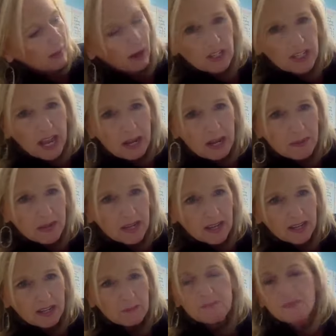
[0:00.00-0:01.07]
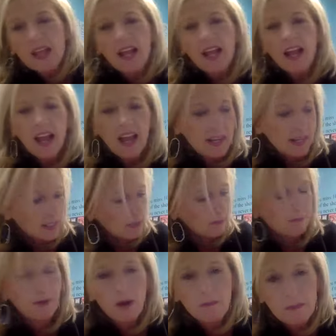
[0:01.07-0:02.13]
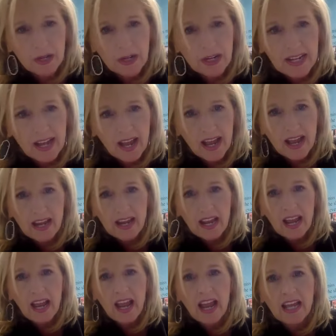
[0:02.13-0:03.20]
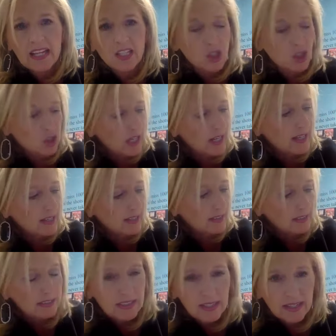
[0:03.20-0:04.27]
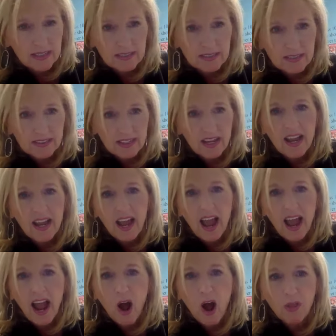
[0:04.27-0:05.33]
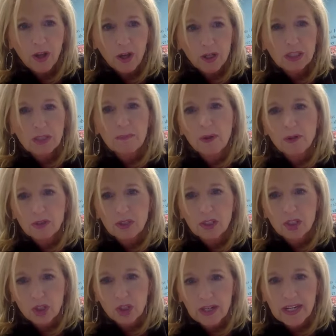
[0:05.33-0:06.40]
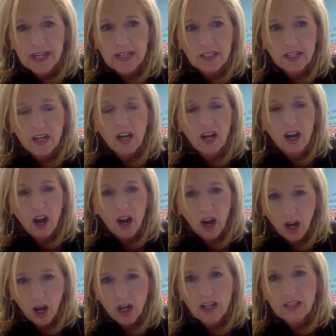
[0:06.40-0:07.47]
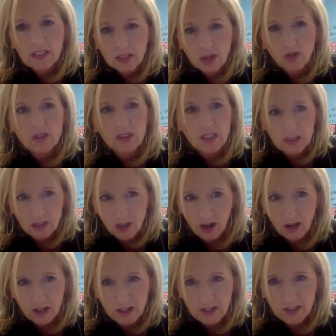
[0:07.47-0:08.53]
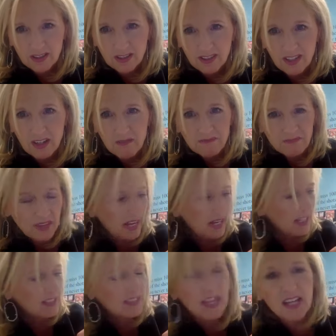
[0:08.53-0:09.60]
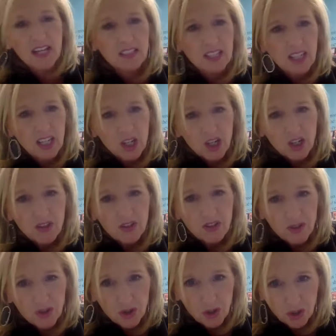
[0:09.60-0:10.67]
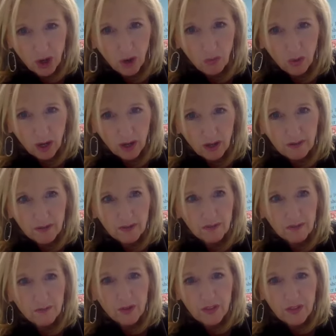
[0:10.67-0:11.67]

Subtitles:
yay big, and it's from Mary Kay, and she lists how they're supposed to treat her consultant daughters. And it says, you don't work for